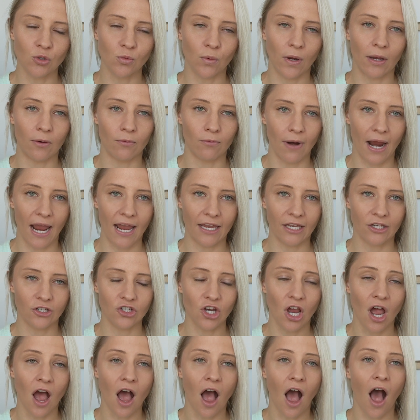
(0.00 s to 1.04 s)
underwear
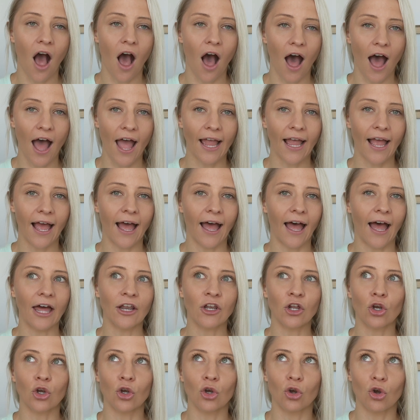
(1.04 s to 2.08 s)
range. I
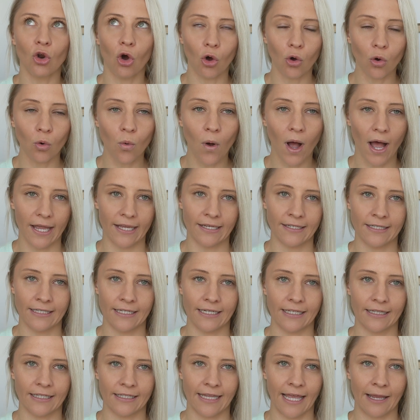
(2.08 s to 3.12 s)
had no
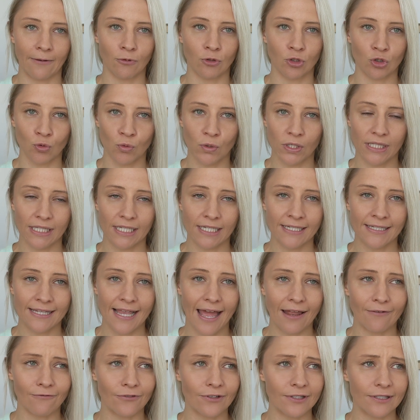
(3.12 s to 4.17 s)
idea that they were doing this,
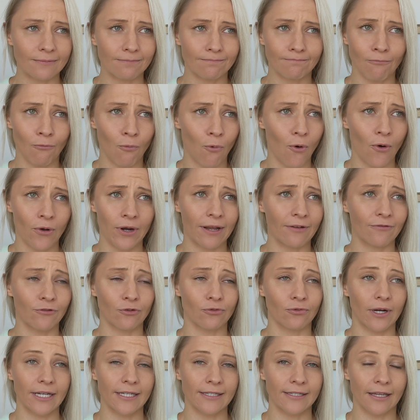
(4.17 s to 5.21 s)
and for
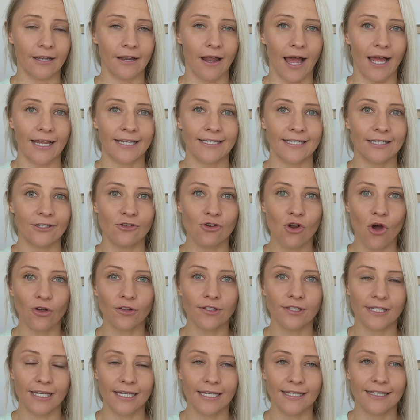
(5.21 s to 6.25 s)
whatever reason, I did
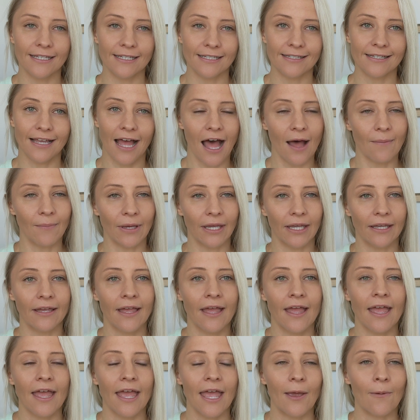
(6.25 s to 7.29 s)
not see this
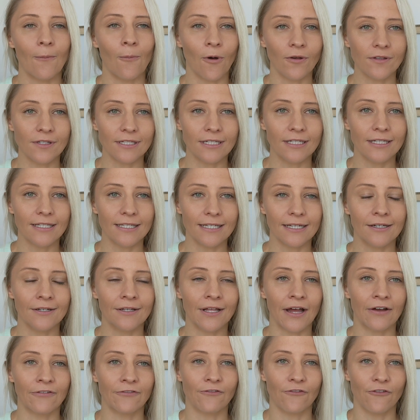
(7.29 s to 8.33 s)
coming. It wasn't
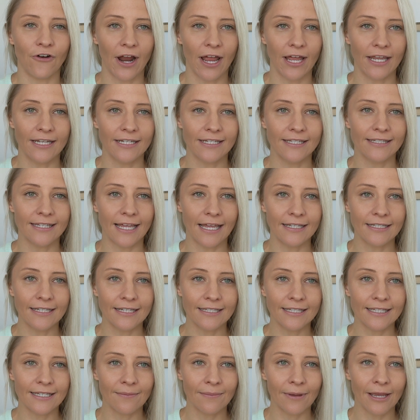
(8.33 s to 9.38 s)
until a friend sent
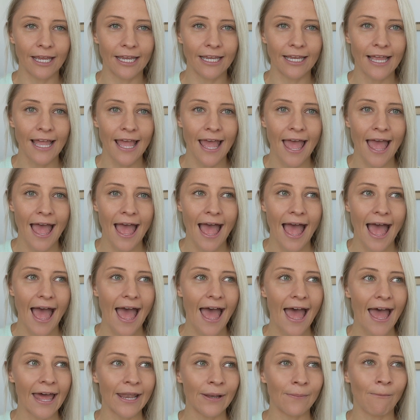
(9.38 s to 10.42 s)
it to me,
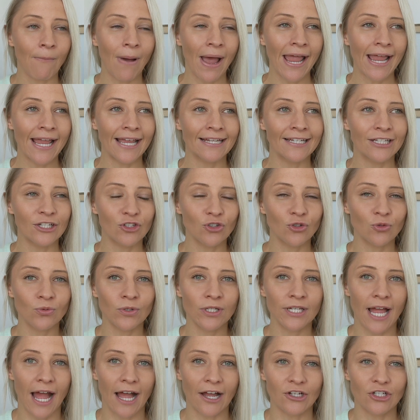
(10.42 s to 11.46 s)
and my initial
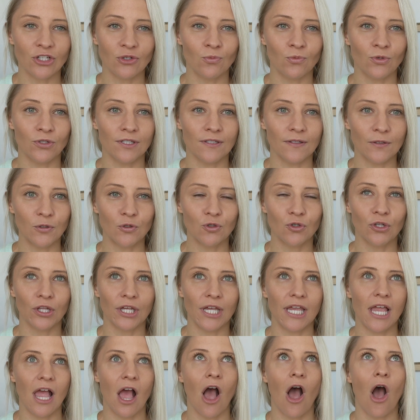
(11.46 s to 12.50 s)
reaction was
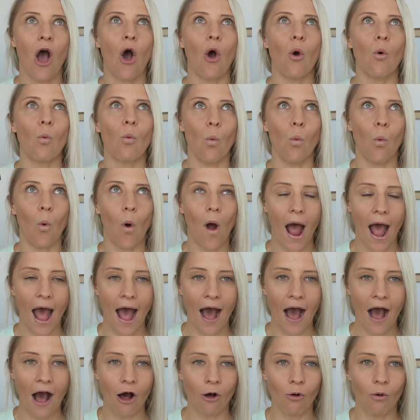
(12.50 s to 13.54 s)
literally,
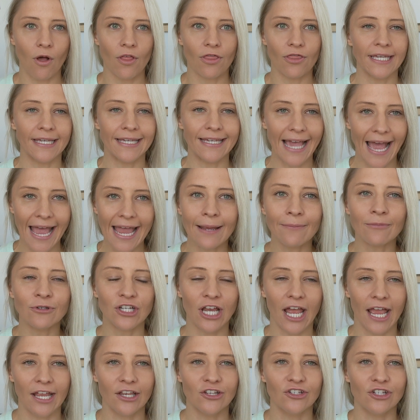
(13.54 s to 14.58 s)
wow,
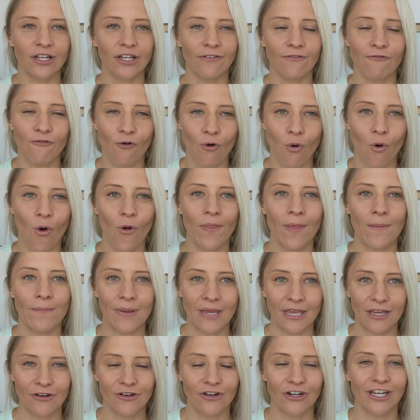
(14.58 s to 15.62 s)
game changing for the
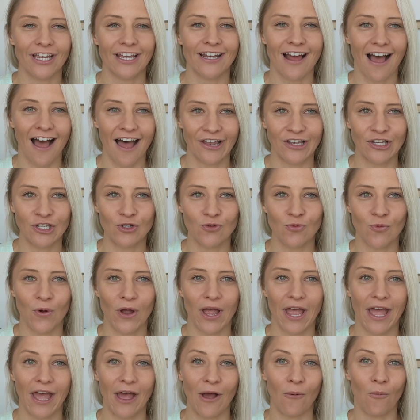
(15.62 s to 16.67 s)
period
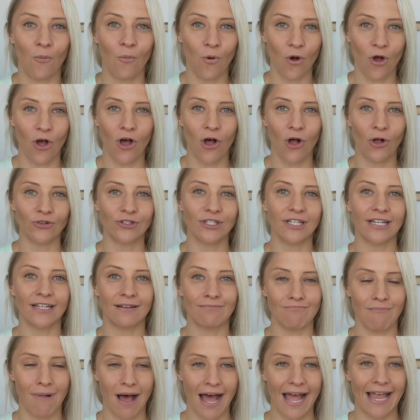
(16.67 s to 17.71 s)
underwear world,
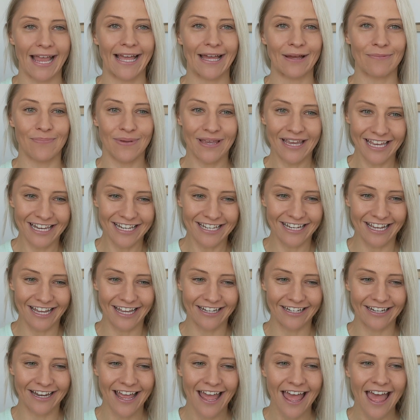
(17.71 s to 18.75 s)
in my opinion.